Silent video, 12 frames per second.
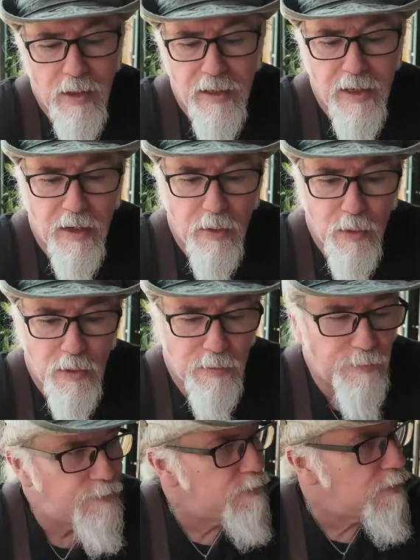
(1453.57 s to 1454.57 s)
Not the end of the
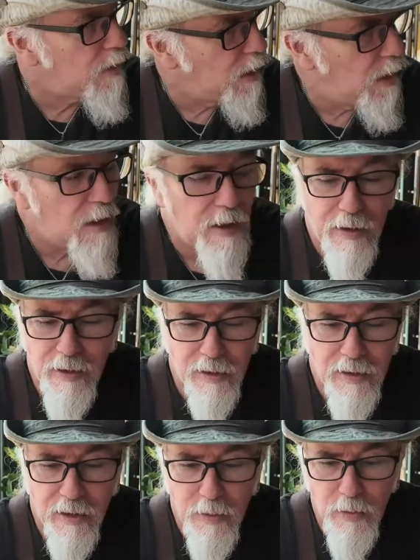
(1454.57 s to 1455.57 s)
world.
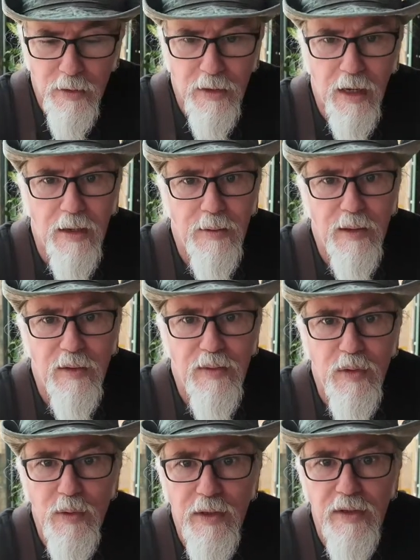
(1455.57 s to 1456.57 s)
Not the end of the world. Uh,
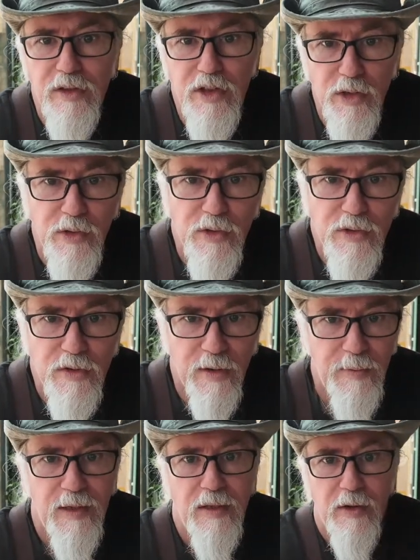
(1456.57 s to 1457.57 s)
if you hear children
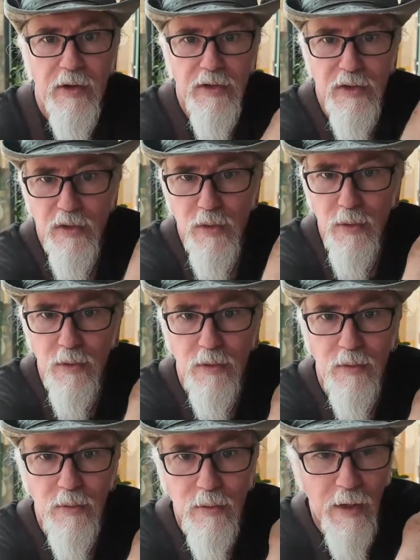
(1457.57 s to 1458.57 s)
screaming, there is a school
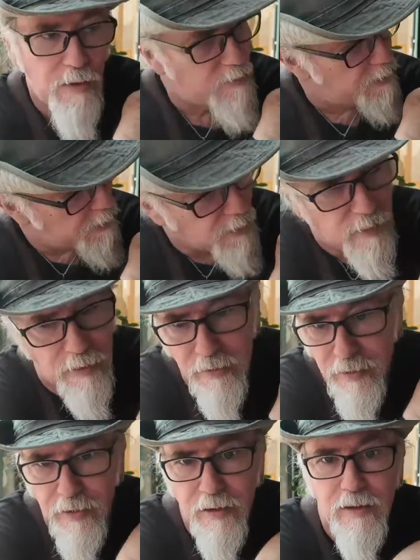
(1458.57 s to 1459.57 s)
right over here.
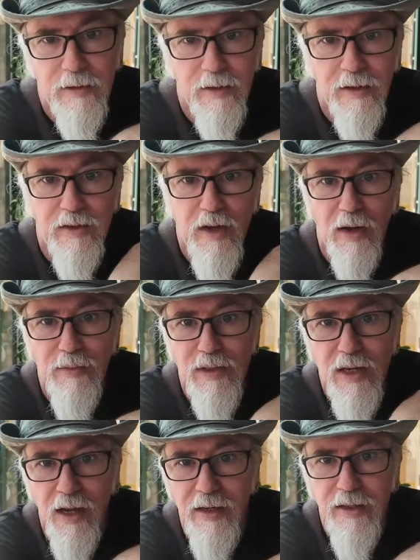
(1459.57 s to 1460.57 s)
It's kind of
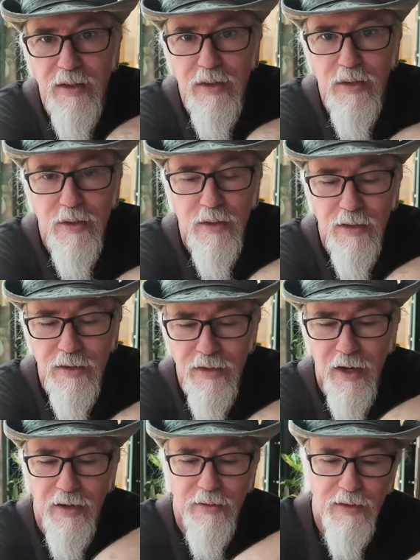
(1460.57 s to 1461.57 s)
tied into the
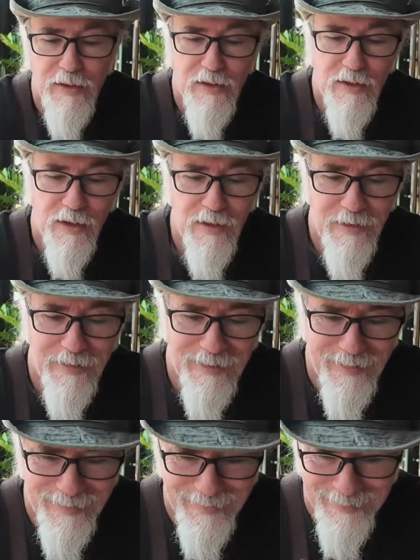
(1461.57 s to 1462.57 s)
side of this uh,
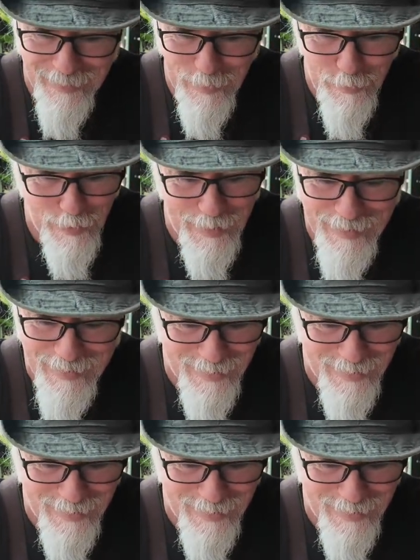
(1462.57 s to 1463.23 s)
place.